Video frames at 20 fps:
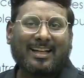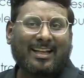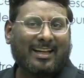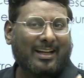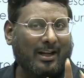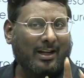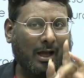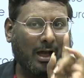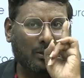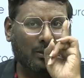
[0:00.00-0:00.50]

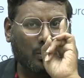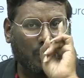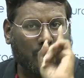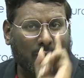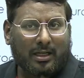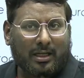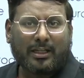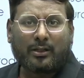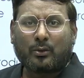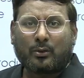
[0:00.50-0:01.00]
Not
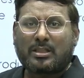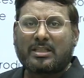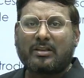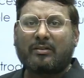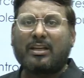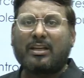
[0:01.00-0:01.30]
only to civil